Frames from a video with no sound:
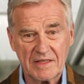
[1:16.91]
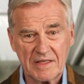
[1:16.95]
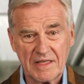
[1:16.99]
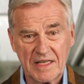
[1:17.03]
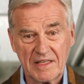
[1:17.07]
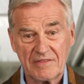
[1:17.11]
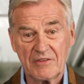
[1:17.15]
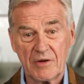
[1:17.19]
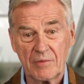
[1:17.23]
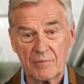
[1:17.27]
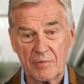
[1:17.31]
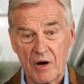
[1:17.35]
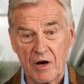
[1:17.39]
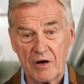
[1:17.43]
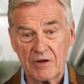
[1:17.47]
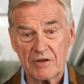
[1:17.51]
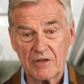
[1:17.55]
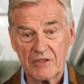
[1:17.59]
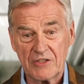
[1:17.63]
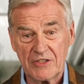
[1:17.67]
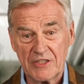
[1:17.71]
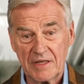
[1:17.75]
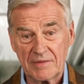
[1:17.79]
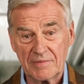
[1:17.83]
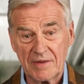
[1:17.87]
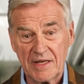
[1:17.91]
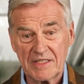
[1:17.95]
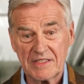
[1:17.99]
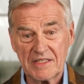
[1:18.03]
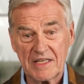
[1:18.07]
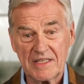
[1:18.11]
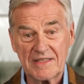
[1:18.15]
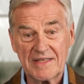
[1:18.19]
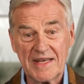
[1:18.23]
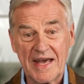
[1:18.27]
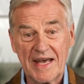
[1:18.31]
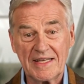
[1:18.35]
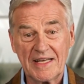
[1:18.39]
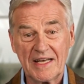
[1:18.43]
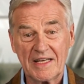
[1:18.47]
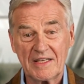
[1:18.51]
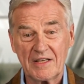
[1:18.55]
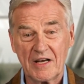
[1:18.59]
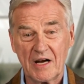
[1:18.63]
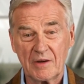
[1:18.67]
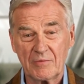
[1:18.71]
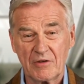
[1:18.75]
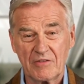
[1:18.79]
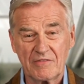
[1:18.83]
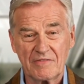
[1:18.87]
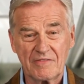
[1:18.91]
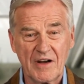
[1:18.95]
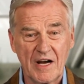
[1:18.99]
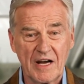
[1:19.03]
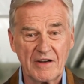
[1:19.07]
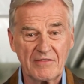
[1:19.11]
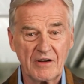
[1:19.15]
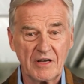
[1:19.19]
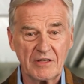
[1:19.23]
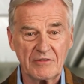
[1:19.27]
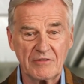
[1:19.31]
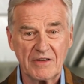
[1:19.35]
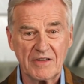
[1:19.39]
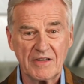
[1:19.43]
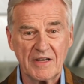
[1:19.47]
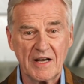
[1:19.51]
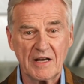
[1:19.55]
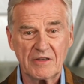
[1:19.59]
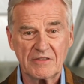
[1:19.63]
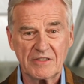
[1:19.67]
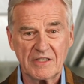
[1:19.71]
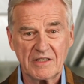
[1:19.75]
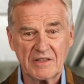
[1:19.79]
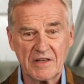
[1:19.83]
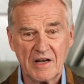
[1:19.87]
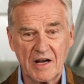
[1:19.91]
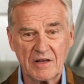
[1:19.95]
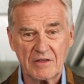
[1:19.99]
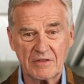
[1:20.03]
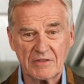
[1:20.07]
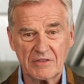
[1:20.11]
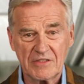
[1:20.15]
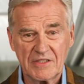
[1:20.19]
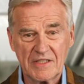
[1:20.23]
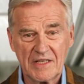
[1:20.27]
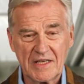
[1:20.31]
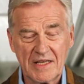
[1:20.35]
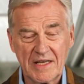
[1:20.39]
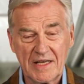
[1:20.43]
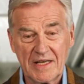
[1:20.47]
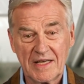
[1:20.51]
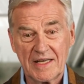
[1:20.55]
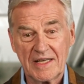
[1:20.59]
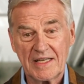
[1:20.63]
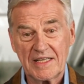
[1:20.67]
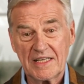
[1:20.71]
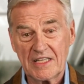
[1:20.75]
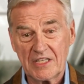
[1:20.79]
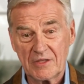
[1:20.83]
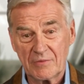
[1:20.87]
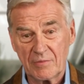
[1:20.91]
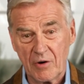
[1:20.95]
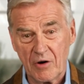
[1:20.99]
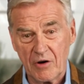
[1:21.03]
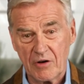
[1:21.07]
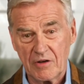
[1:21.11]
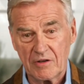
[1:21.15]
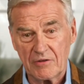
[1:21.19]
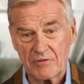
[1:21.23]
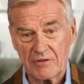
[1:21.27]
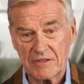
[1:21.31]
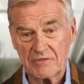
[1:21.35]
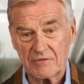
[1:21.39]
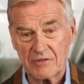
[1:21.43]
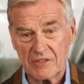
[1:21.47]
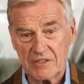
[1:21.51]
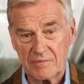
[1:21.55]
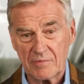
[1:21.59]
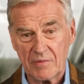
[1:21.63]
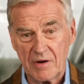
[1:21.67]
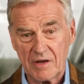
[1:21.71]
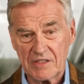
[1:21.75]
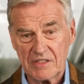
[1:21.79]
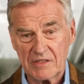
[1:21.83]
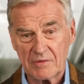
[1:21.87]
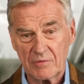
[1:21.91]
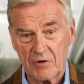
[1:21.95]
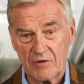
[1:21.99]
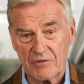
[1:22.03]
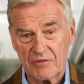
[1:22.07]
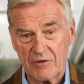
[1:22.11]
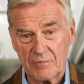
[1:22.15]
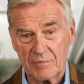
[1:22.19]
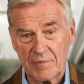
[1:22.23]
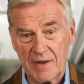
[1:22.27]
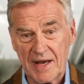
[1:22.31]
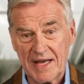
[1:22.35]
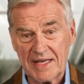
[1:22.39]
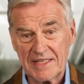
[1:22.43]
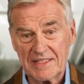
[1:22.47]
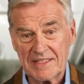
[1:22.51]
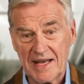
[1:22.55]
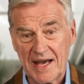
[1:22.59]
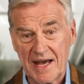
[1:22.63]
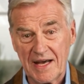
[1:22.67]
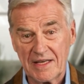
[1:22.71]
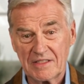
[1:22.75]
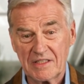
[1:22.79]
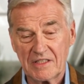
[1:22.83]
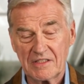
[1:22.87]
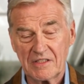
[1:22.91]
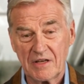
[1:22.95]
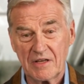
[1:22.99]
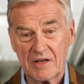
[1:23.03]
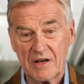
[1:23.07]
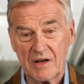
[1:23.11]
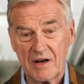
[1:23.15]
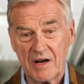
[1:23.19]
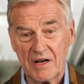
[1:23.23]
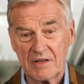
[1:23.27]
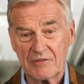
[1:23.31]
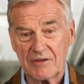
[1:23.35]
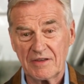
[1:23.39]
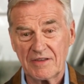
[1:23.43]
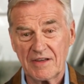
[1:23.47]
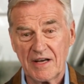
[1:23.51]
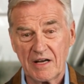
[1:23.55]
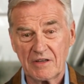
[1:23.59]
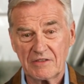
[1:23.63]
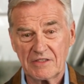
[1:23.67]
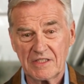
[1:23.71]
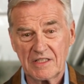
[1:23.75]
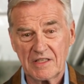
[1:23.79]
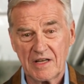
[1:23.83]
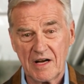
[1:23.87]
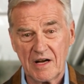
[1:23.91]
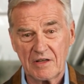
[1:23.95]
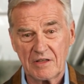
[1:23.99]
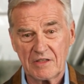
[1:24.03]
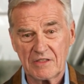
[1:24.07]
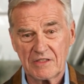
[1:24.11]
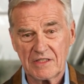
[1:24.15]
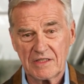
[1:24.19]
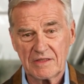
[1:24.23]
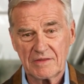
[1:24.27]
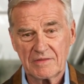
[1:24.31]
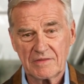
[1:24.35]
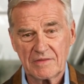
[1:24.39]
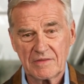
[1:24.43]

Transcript: If the partnership has a net income of $500,000, each partner is responsible for paying taxes on $100,000.